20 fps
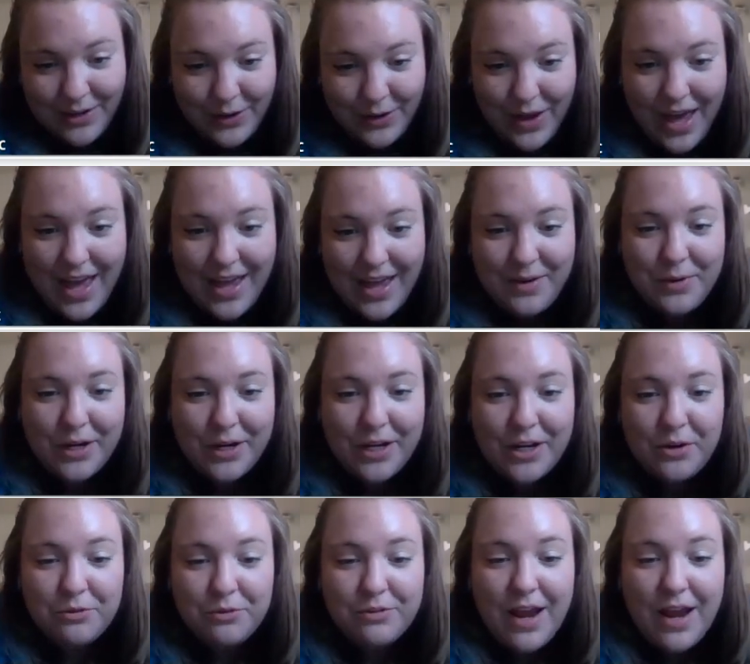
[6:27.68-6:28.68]
Okay, we're
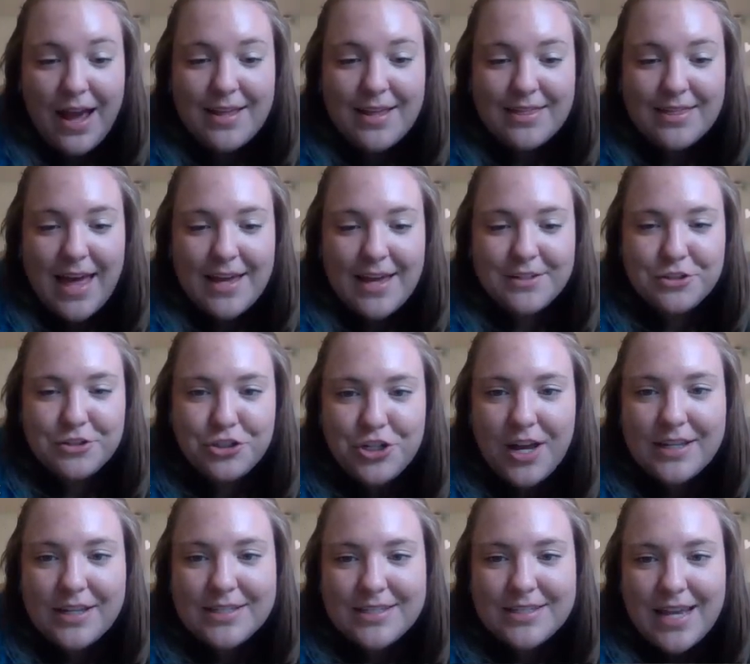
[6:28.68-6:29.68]
going to write that
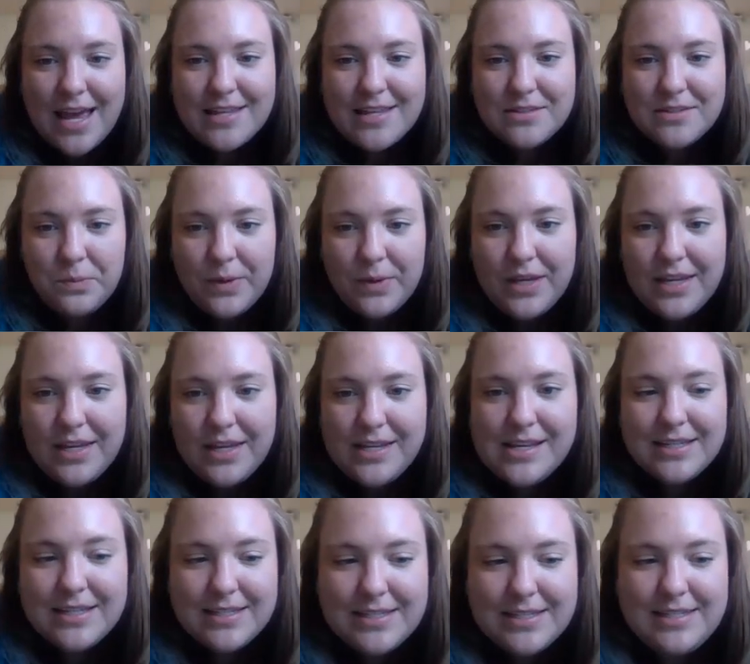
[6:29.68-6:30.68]
just as
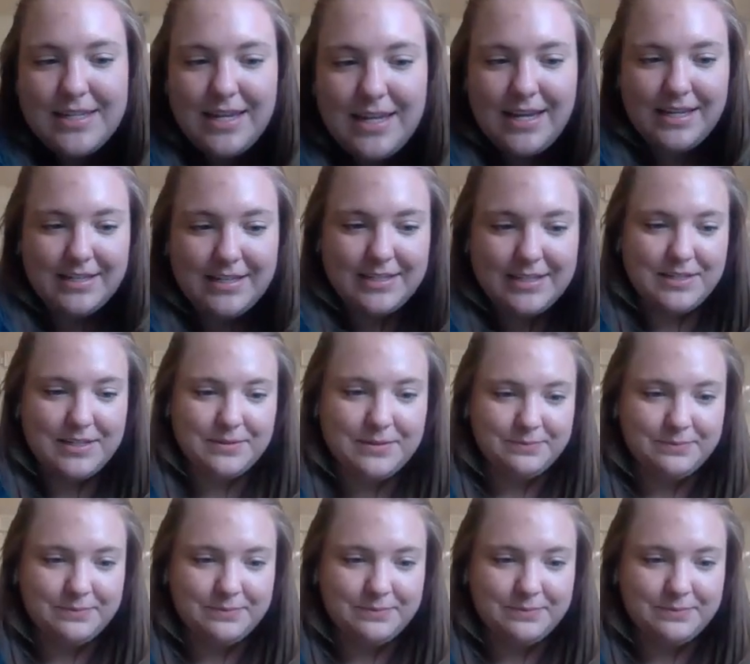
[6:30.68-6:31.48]
we see it.